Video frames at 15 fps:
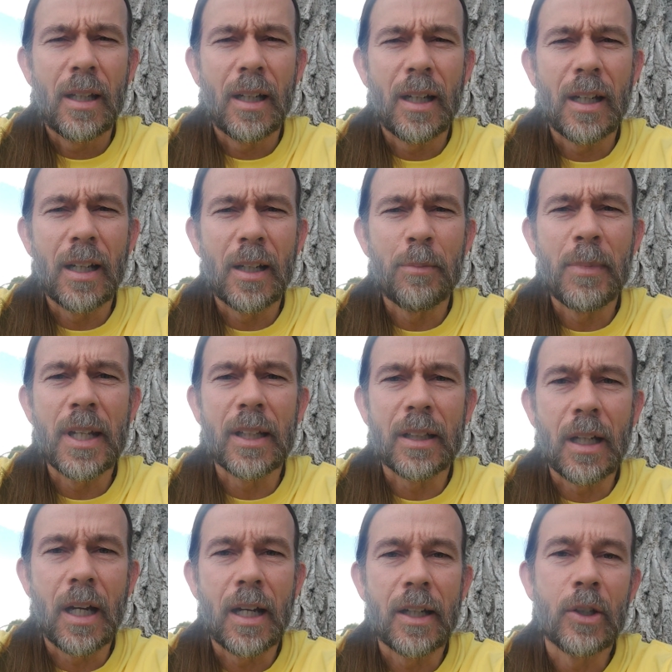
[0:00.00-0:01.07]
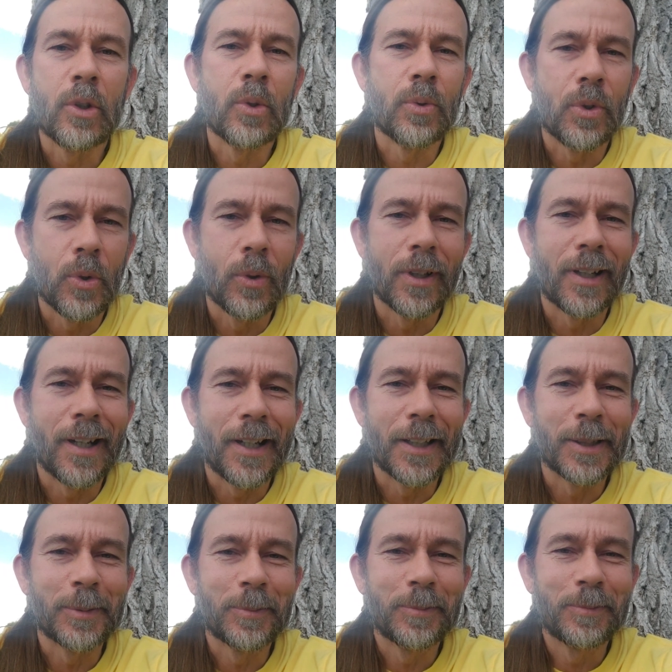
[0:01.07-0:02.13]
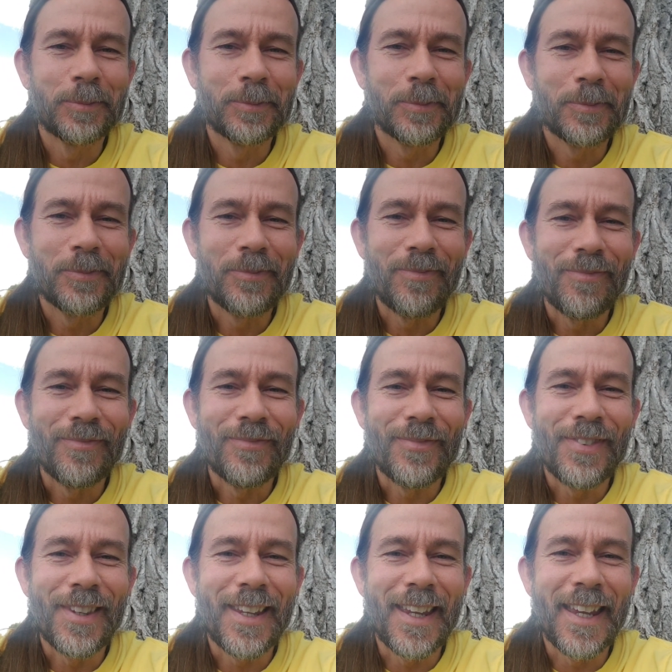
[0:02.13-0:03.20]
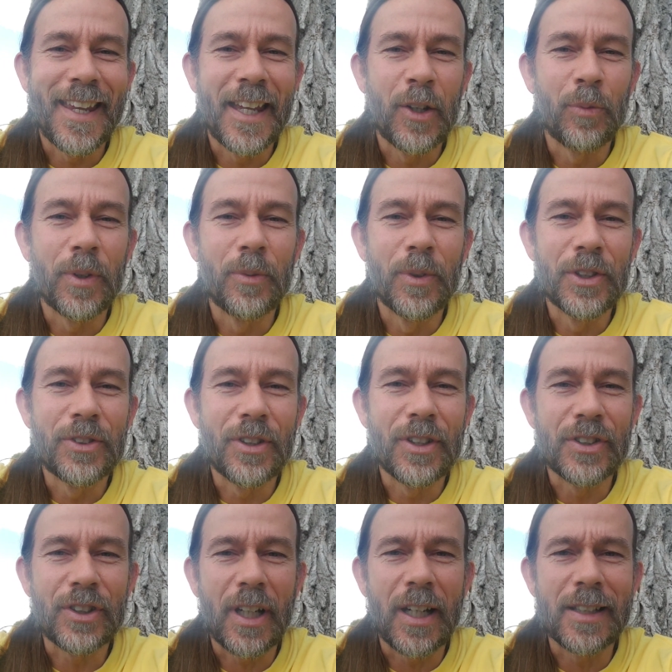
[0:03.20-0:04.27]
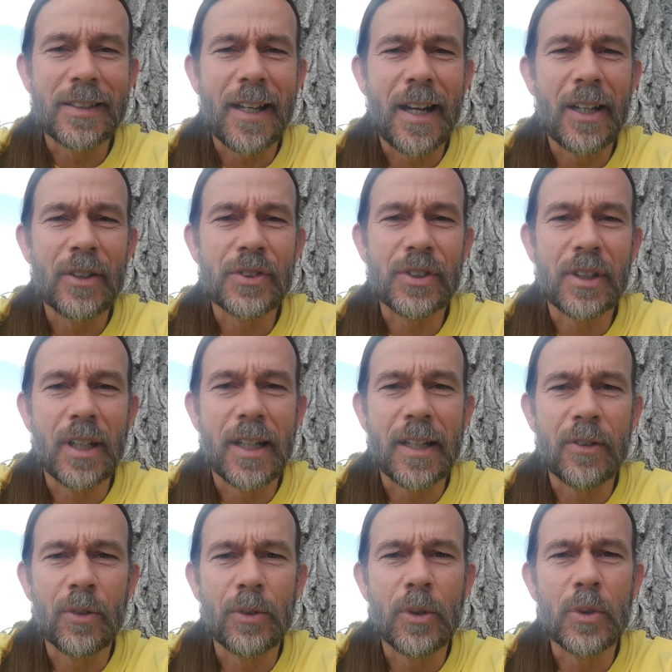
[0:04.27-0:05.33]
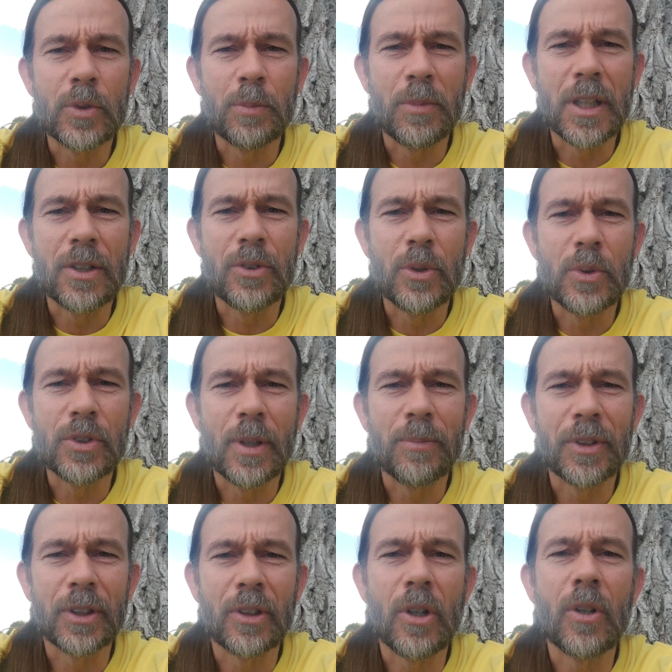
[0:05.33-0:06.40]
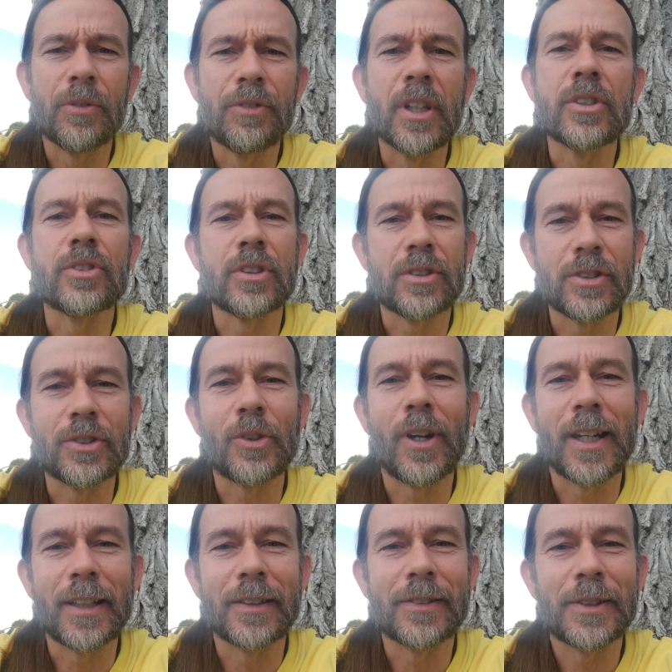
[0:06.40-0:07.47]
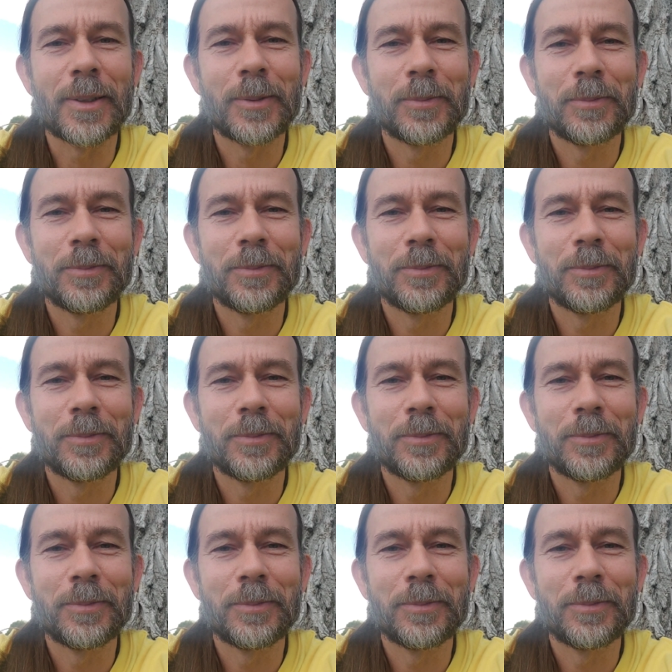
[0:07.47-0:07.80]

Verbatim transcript: I met a guy who knew a guy. And we went to this guy's house and they introduced me to something called Dungeons and Dragons.